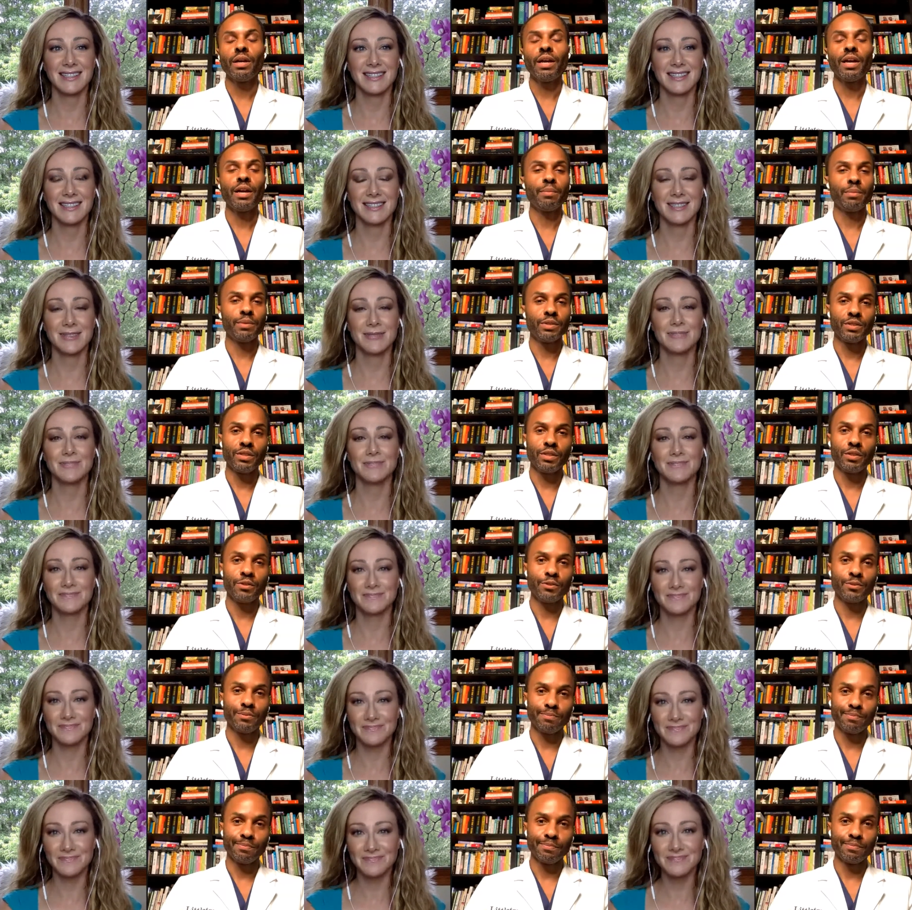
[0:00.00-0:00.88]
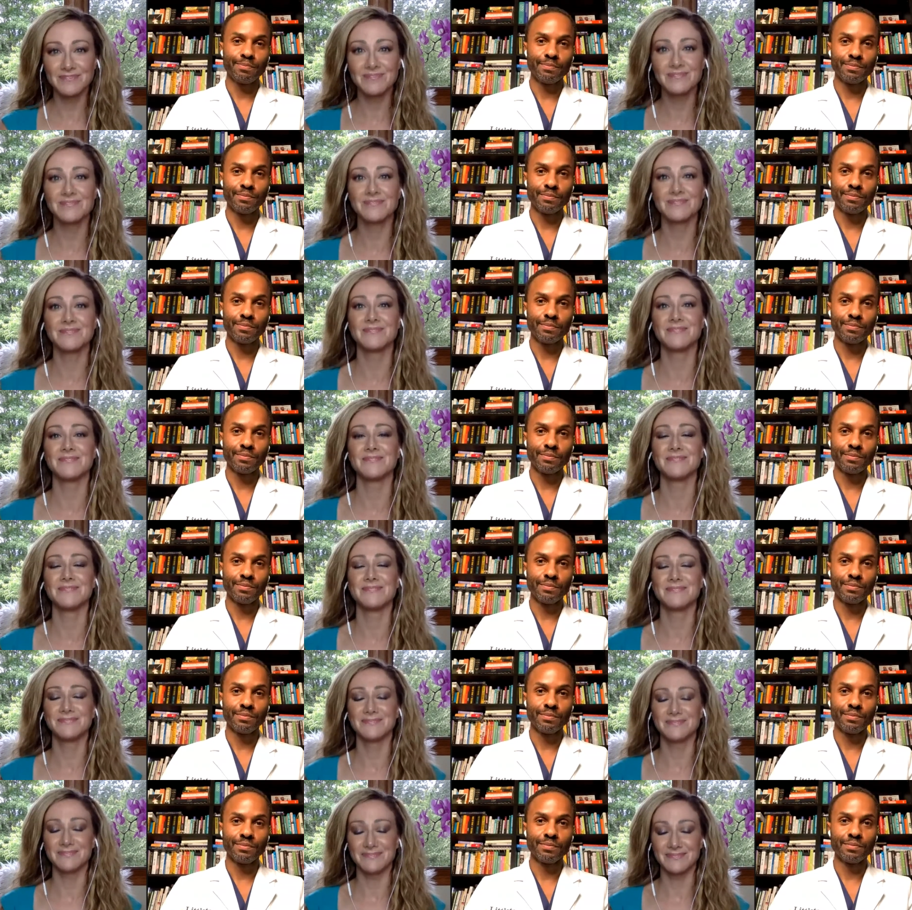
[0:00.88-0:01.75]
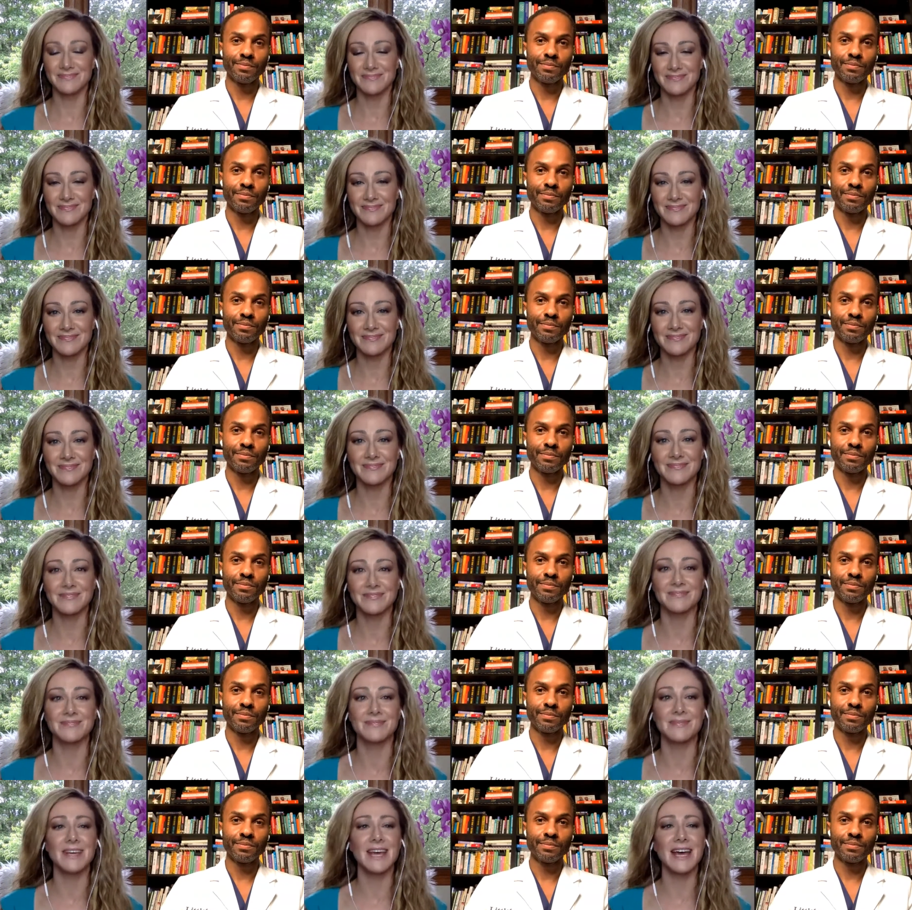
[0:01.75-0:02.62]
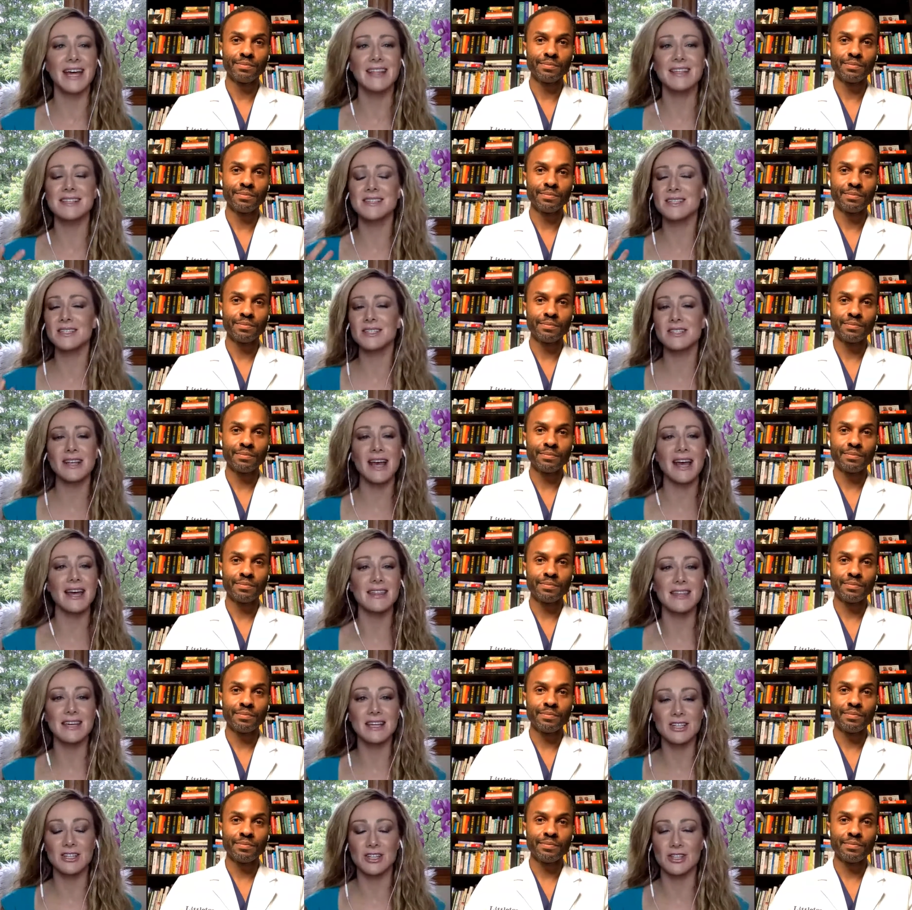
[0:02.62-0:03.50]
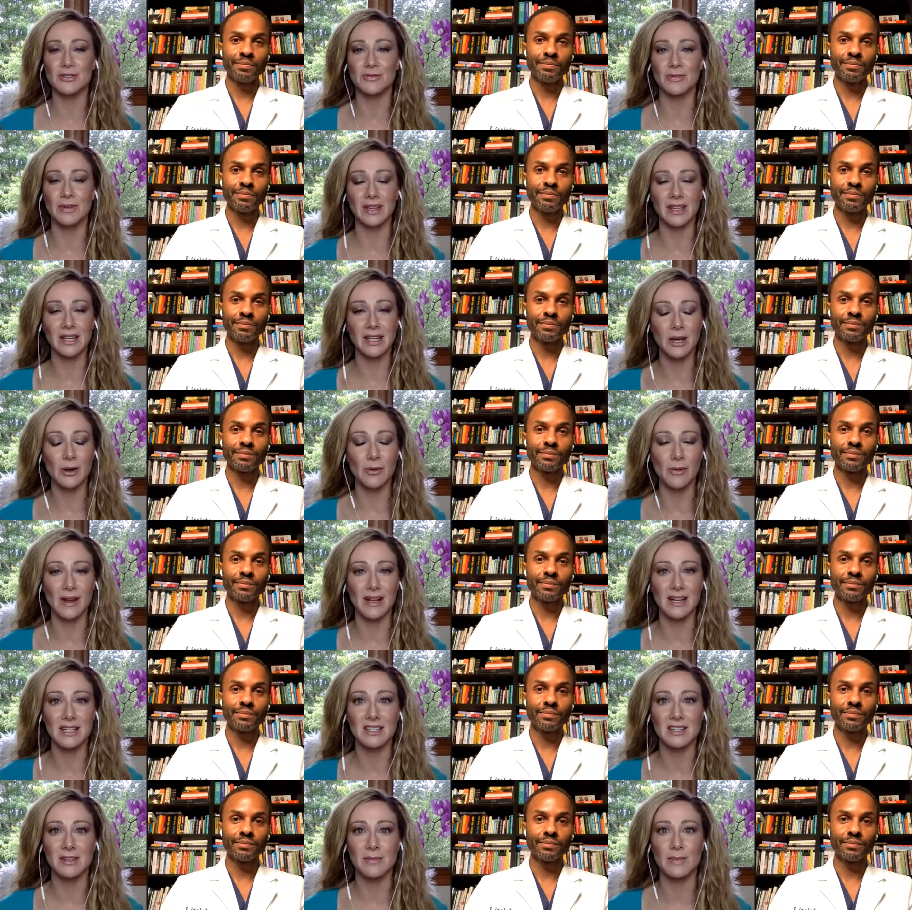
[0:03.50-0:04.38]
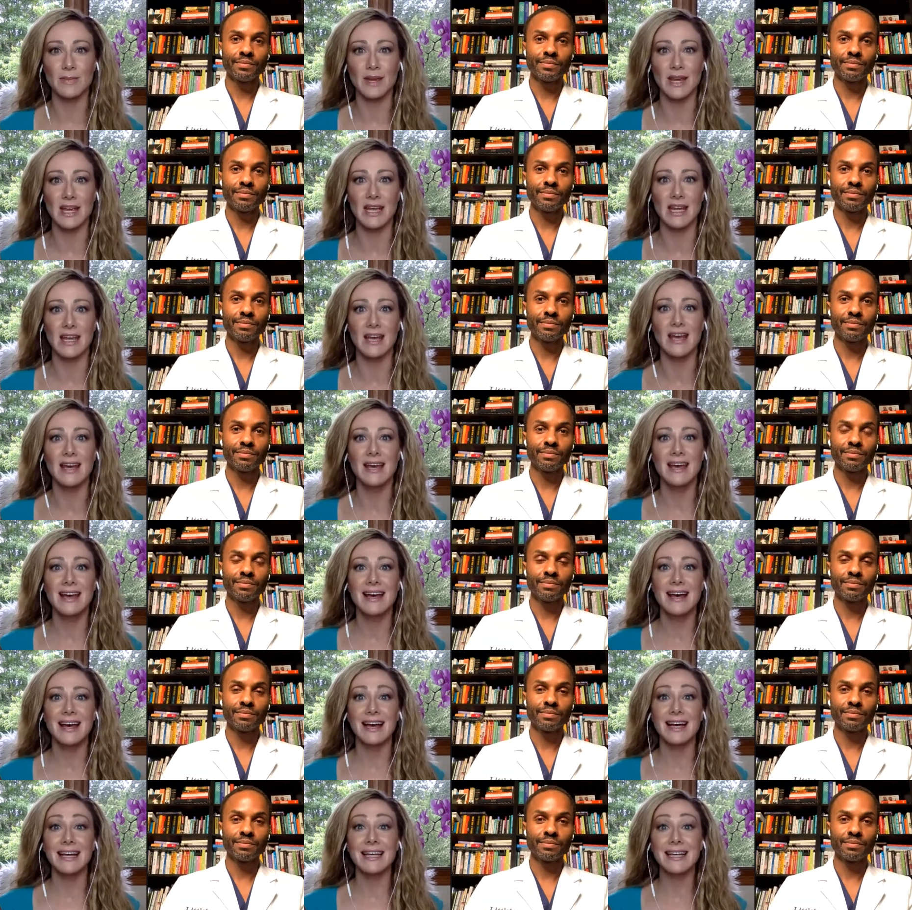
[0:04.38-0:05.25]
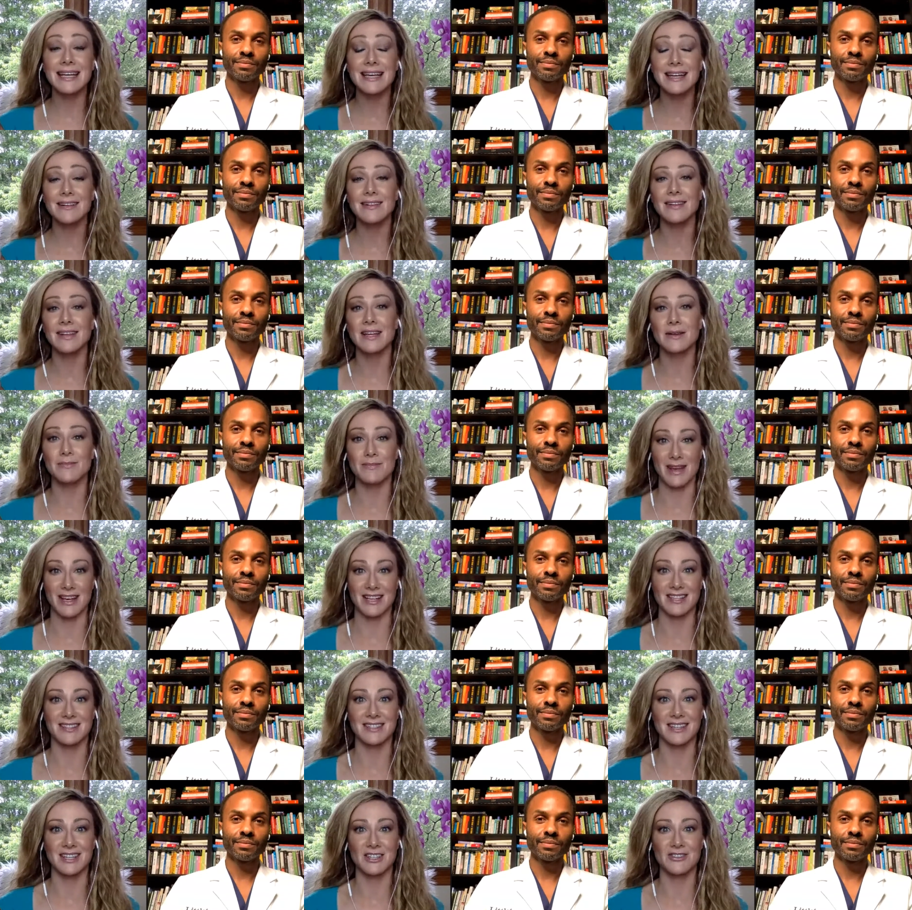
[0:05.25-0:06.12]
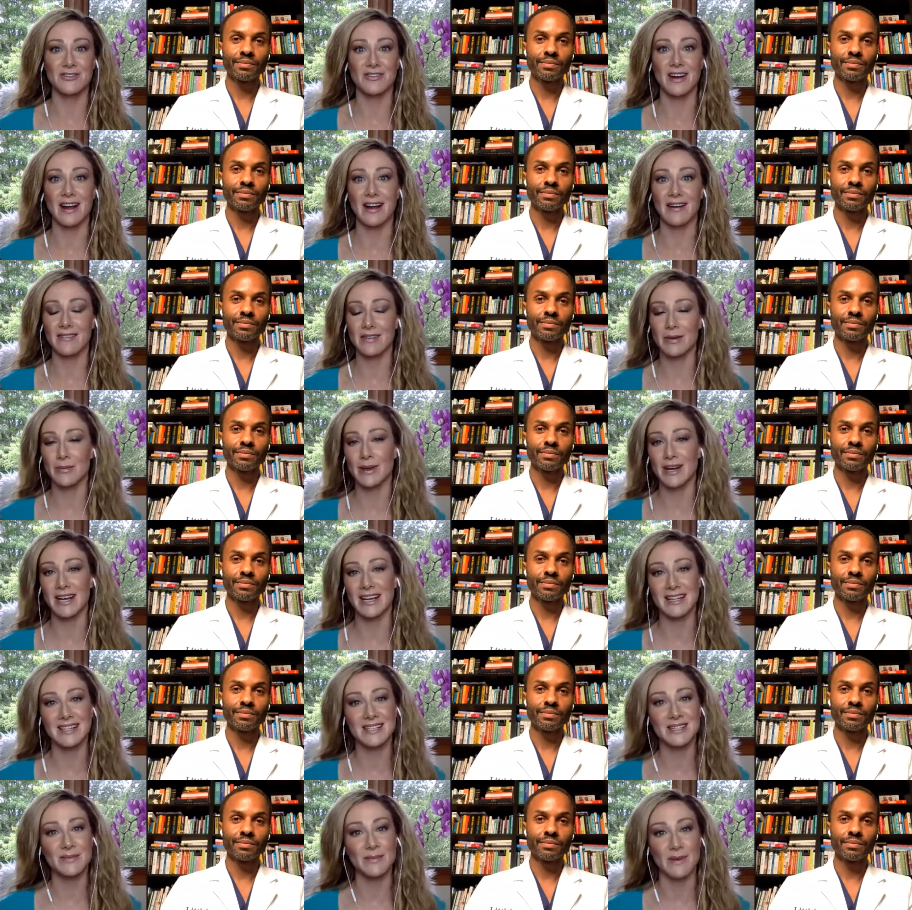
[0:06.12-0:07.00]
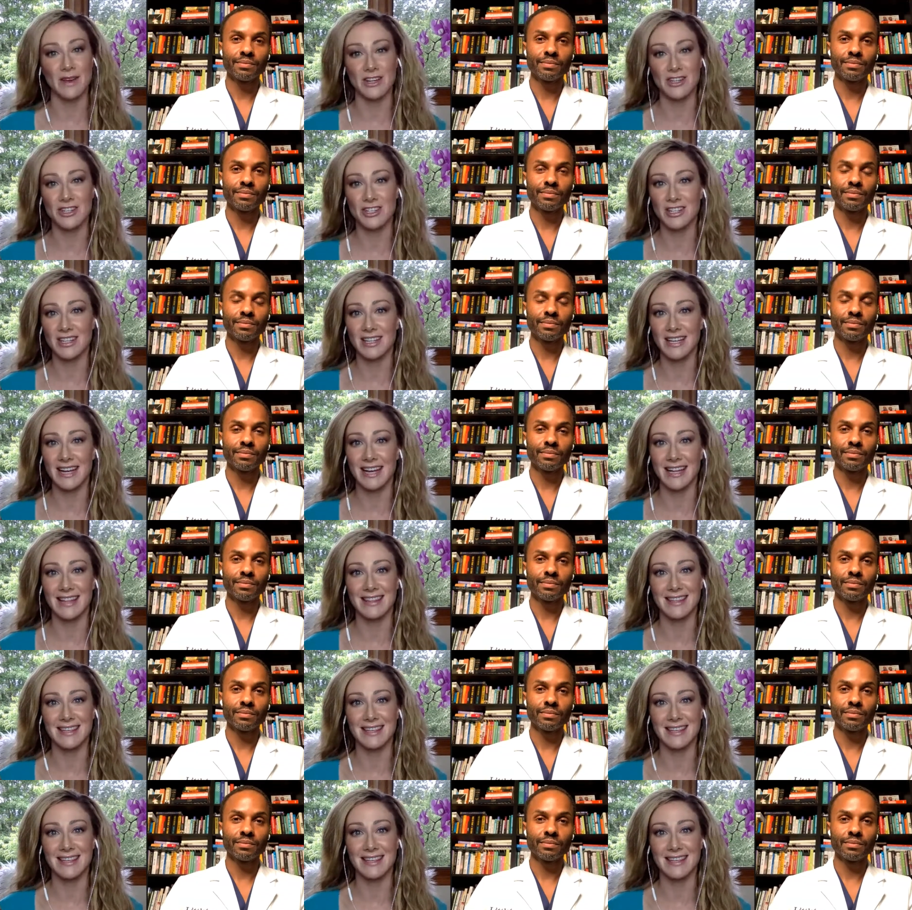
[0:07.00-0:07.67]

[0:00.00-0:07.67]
Speaker 1: episode.
Speaker 2: Mm-hmm. Yeah, this is, I think, just really going to be a healing message for everybody, especially at